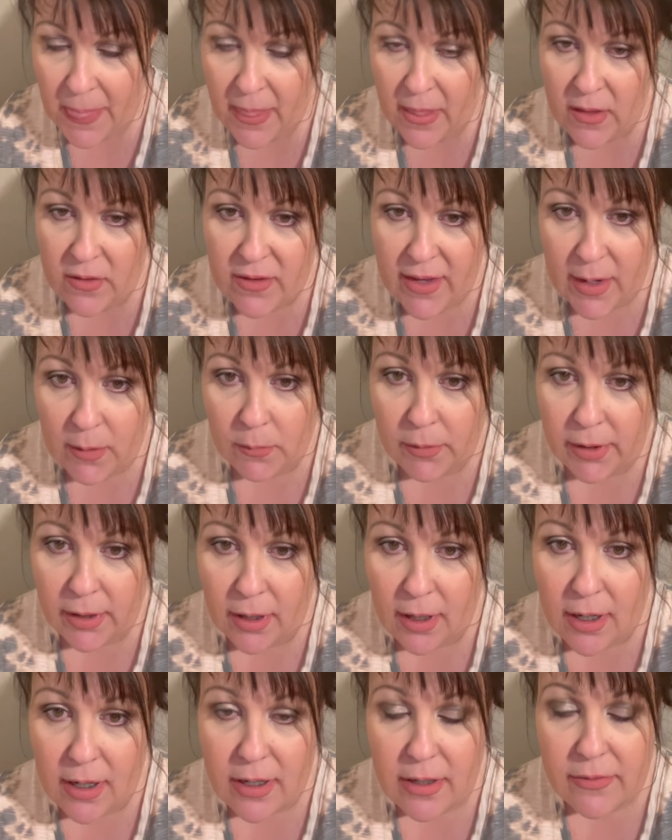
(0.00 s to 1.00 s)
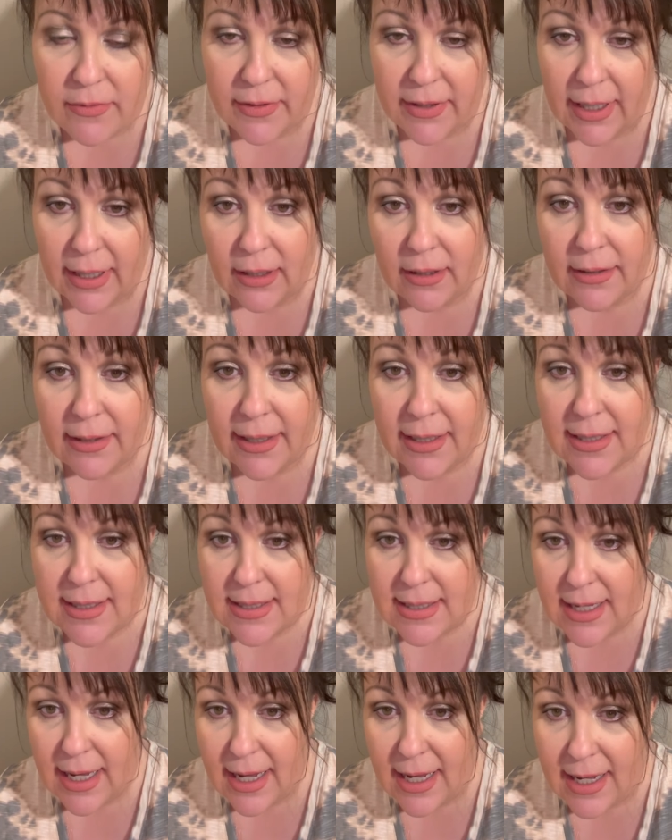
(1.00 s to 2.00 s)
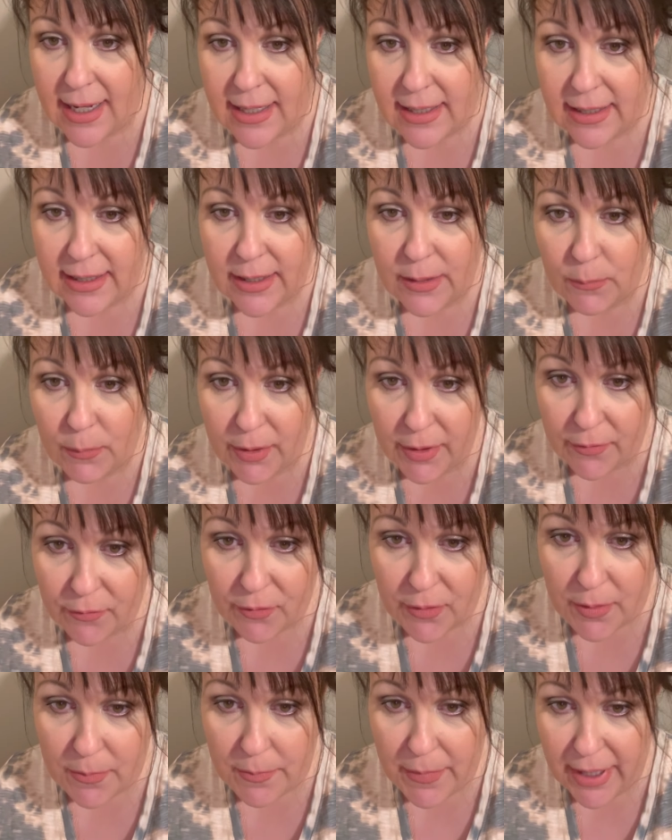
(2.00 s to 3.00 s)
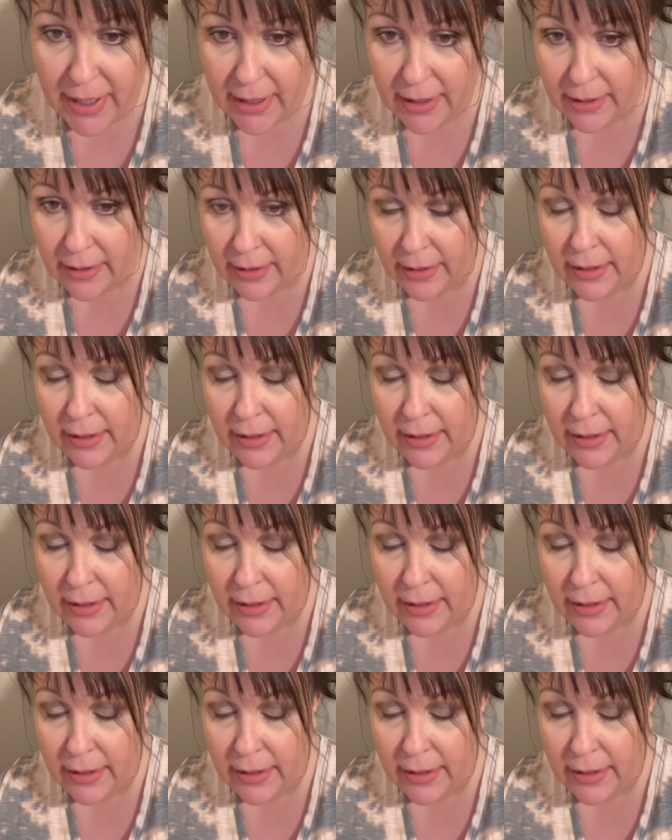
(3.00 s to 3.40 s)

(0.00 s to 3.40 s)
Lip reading: that went off and I looked outside and it went from being